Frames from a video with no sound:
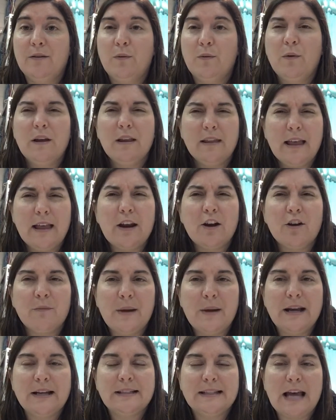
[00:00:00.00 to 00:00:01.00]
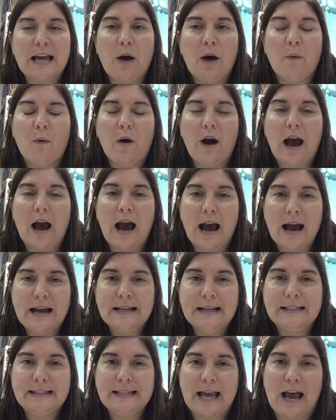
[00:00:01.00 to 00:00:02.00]
What letter makes that
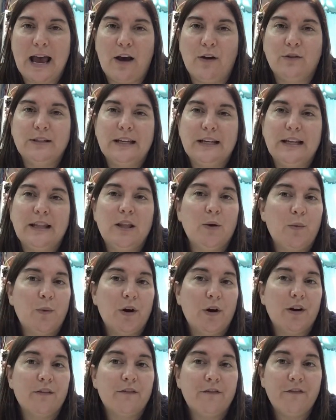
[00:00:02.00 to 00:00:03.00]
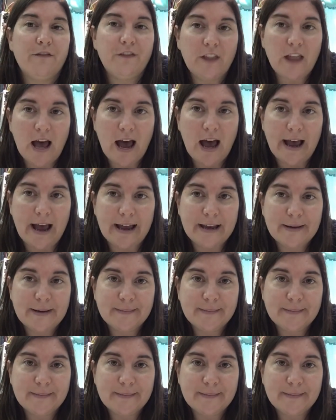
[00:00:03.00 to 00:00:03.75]
I sound in the word fly?